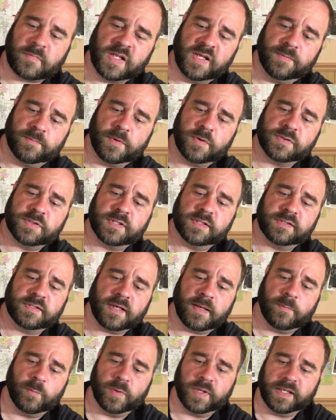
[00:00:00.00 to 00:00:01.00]
most of the
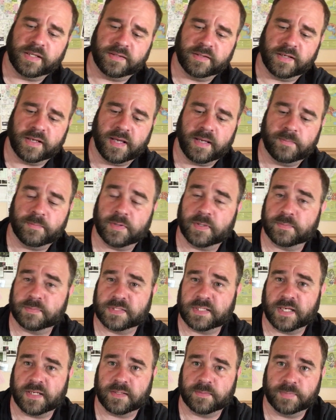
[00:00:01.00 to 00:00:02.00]
time winning the game comes
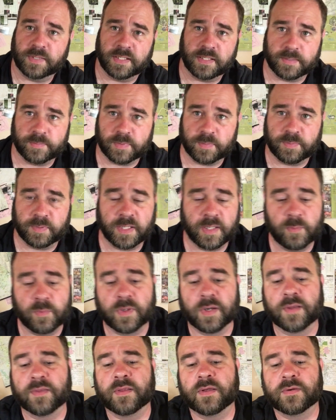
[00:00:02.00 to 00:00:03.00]
down to being able to play
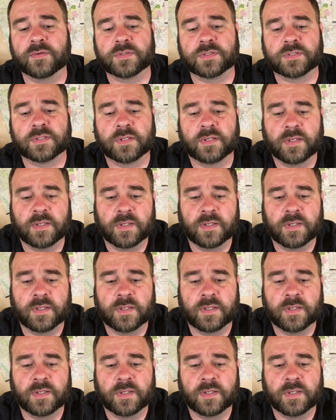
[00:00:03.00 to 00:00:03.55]
one of those.